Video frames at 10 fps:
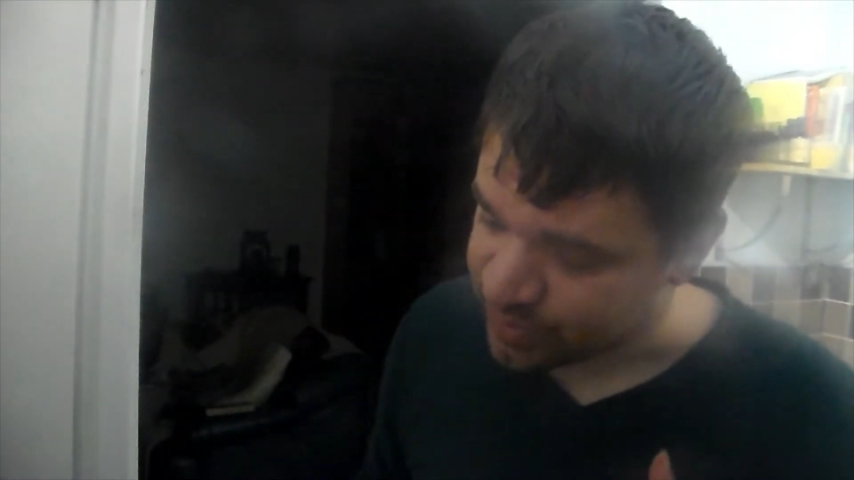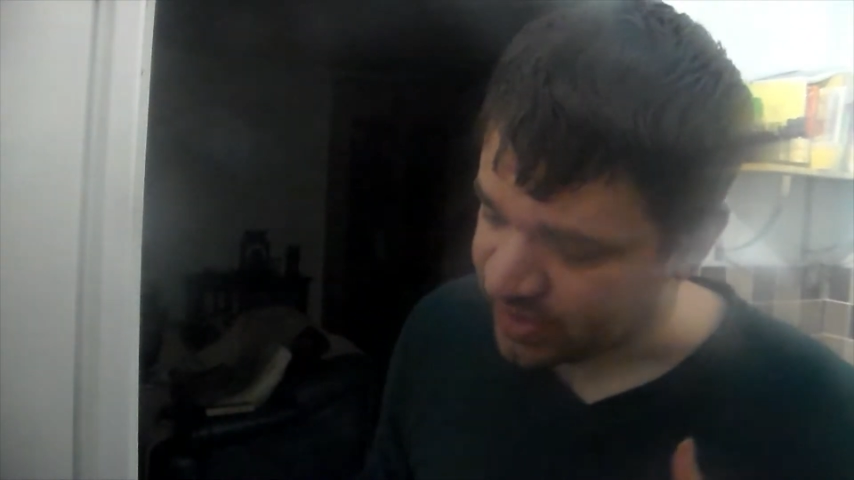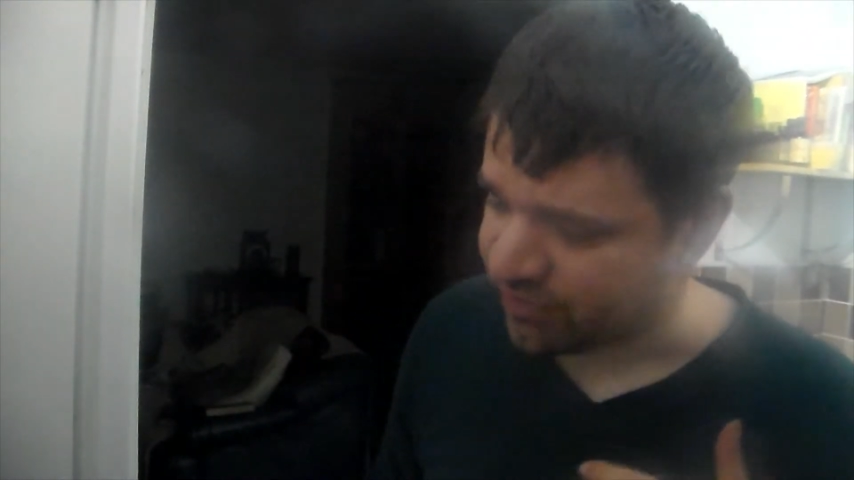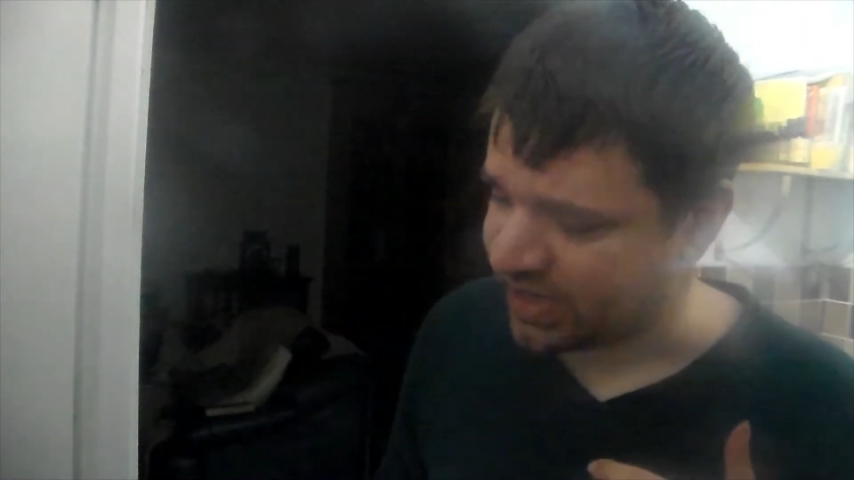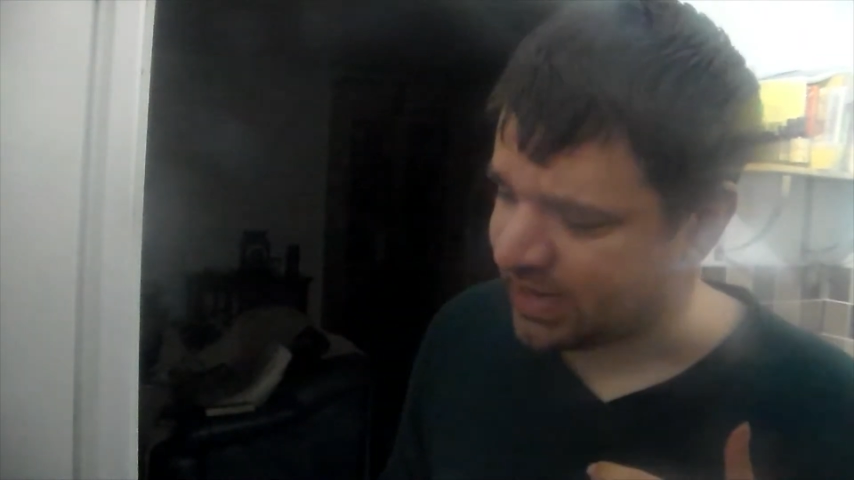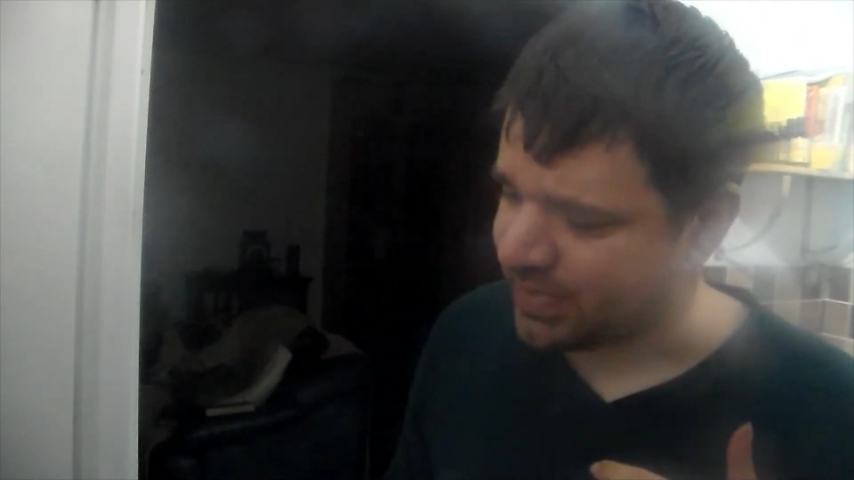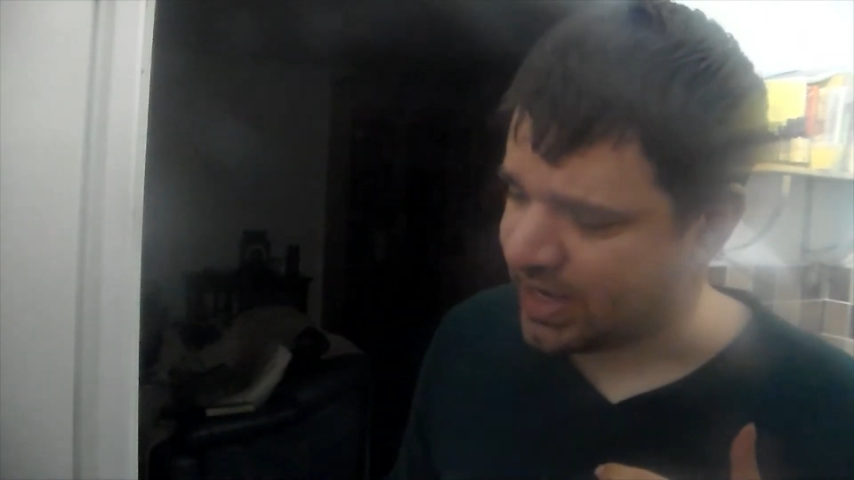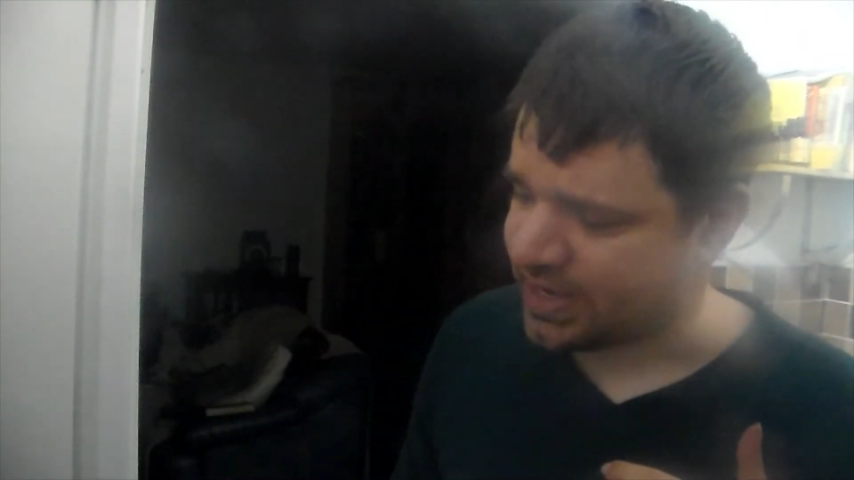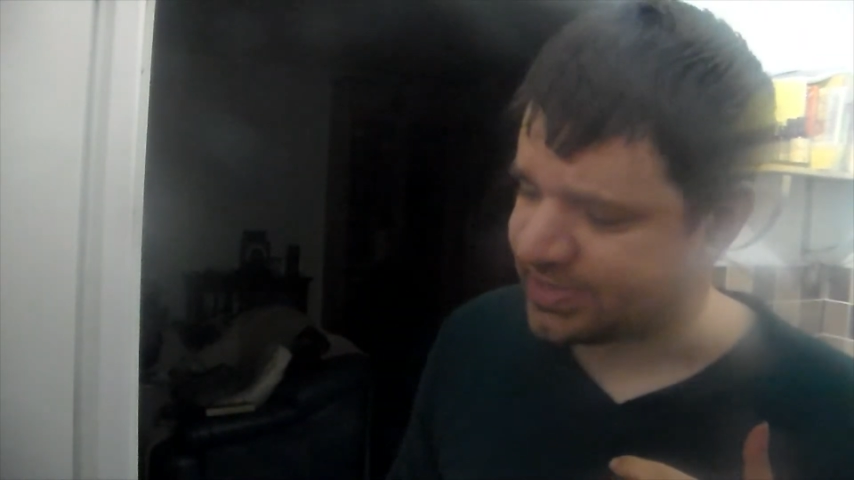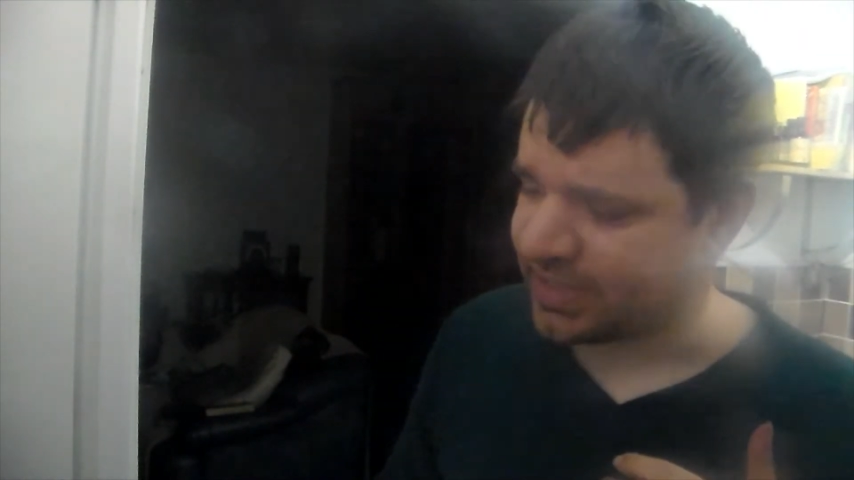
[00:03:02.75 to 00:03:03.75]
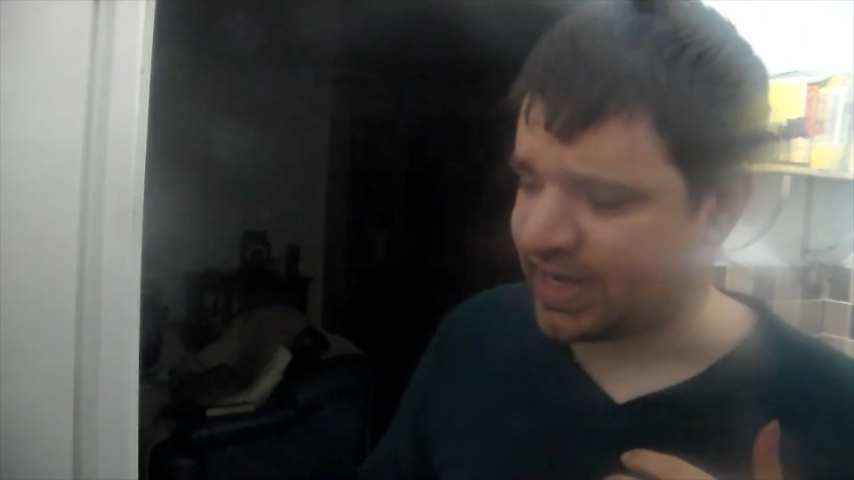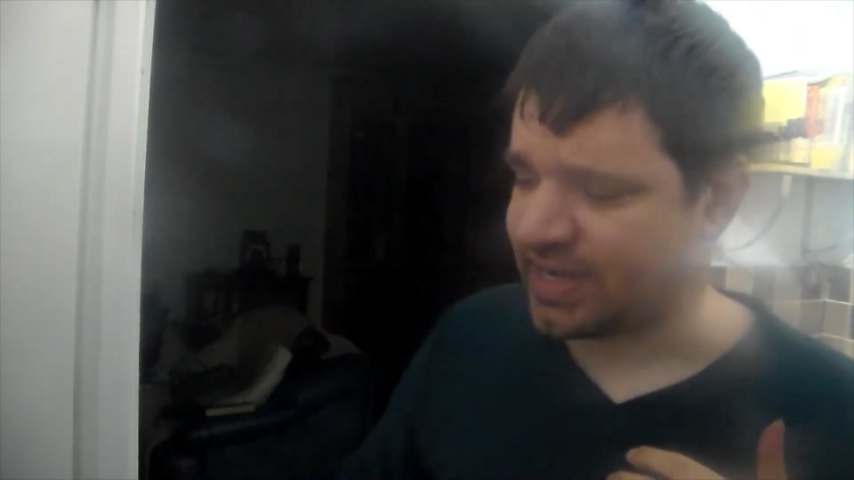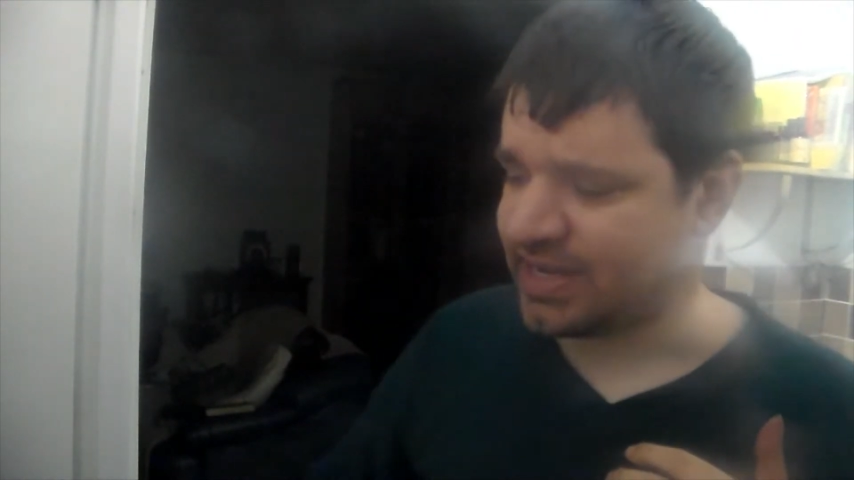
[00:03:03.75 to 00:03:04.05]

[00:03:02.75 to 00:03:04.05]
what I really mean is that I